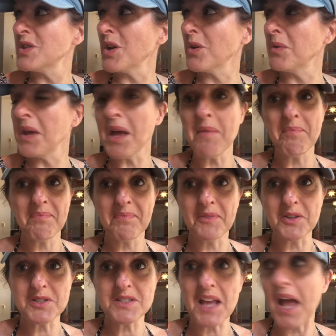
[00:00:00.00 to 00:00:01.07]
So yeah,
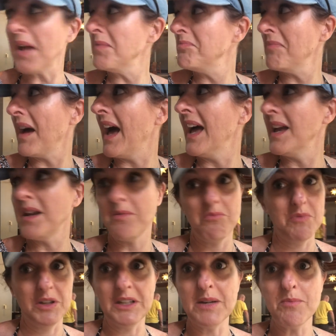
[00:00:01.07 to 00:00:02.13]
looks I
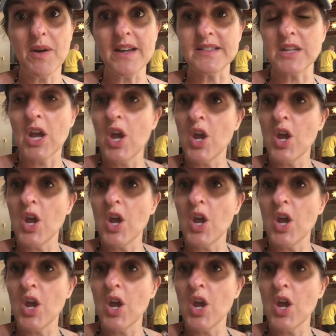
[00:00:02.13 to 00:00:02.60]
I'm really impressed.